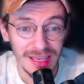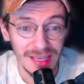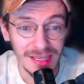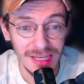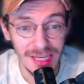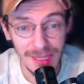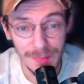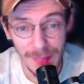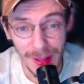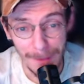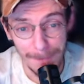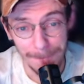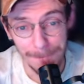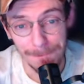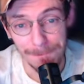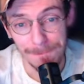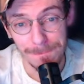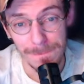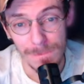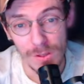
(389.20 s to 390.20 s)
Enigma.
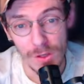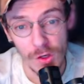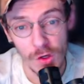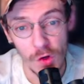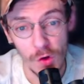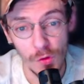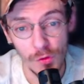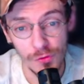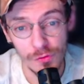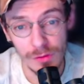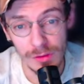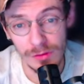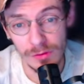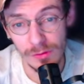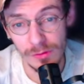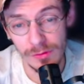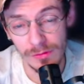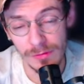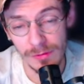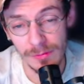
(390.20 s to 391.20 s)
Cost
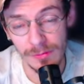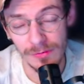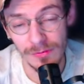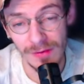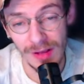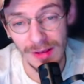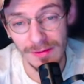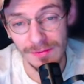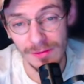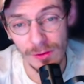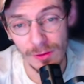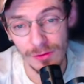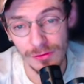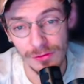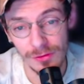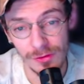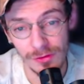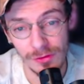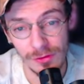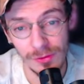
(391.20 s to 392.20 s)
reduced from 5
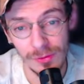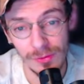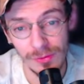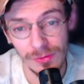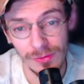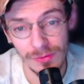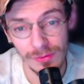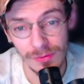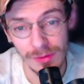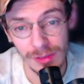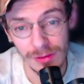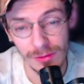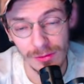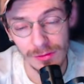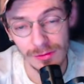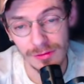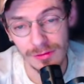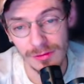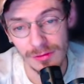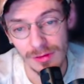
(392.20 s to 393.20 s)
cost to 3
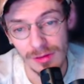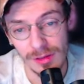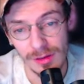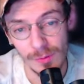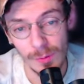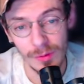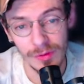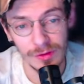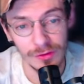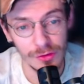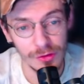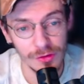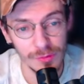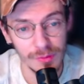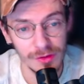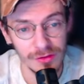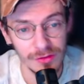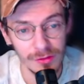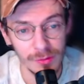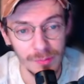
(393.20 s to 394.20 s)
cost, with
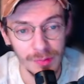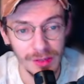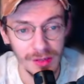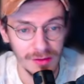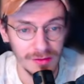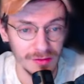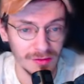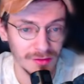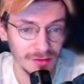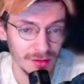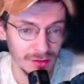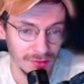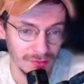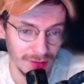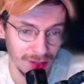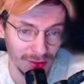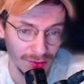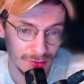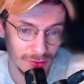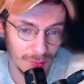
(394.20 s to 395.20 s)
adjustments to piece and skill
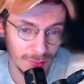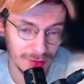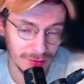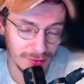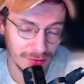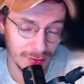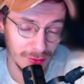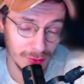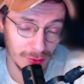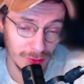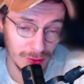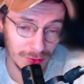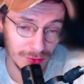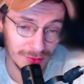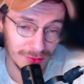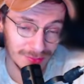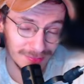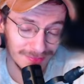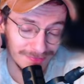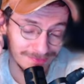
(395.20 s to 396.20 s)
values to match the new
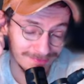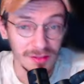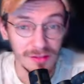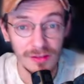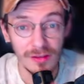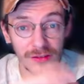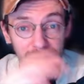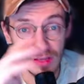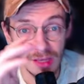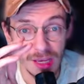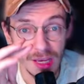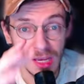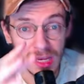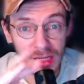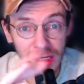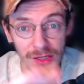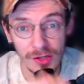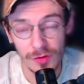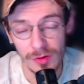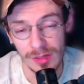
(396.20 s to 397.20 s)
cost. This is
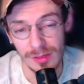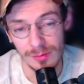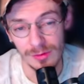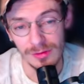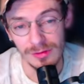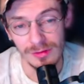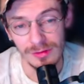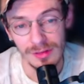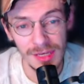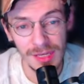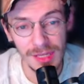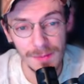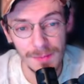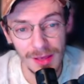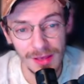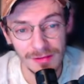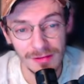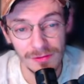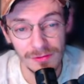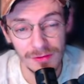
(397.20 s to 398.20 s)
incredible.
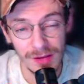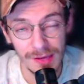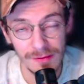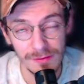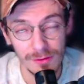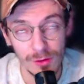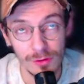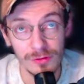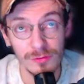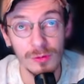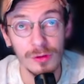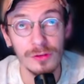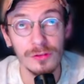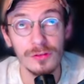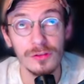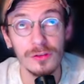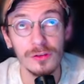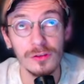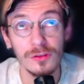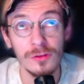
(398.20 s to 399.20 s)
Enigma as a 5 cost
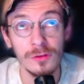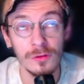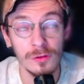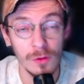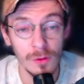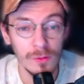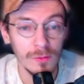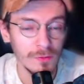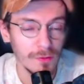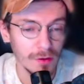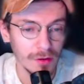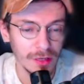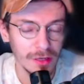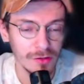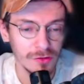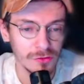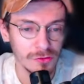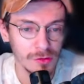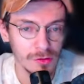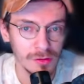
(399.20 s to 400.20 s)
was so
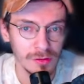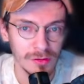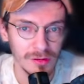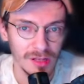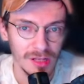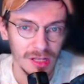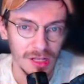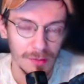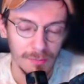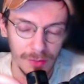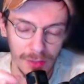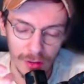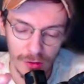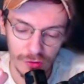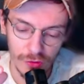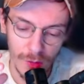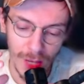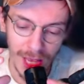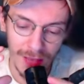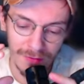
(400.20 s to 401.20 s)
fucking strong
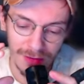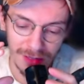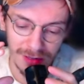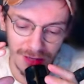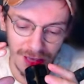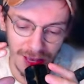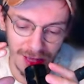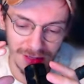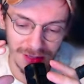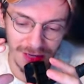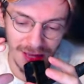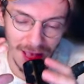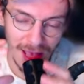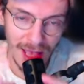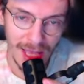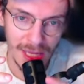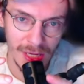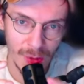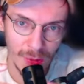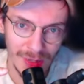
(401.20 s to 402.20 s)
because you had an
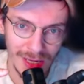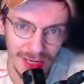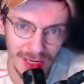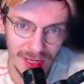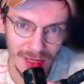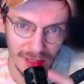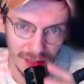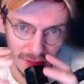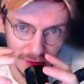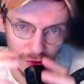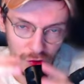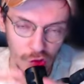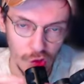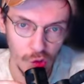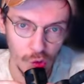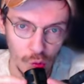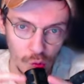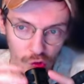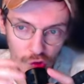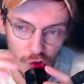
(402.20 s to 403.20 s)
AoE
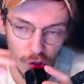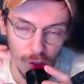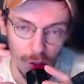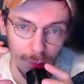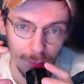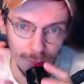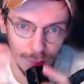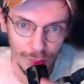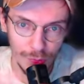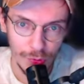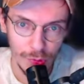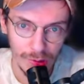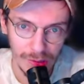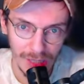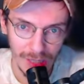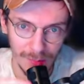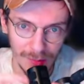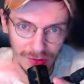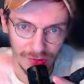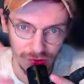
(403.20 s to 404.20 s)
huge, pure
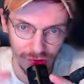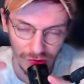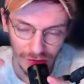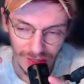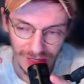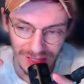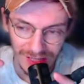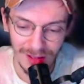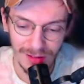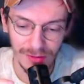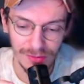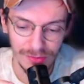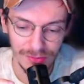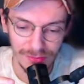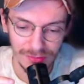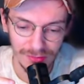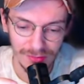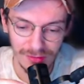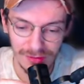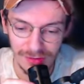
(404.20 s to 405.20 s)
damage,
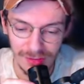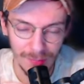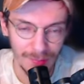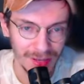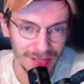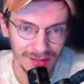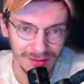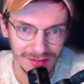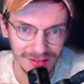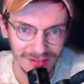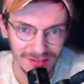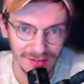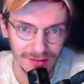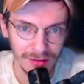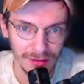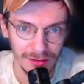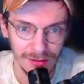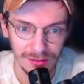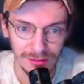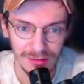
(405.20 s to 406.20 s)
health dependent
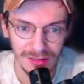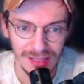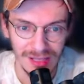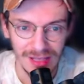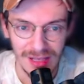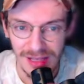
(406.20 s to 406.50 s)
skill.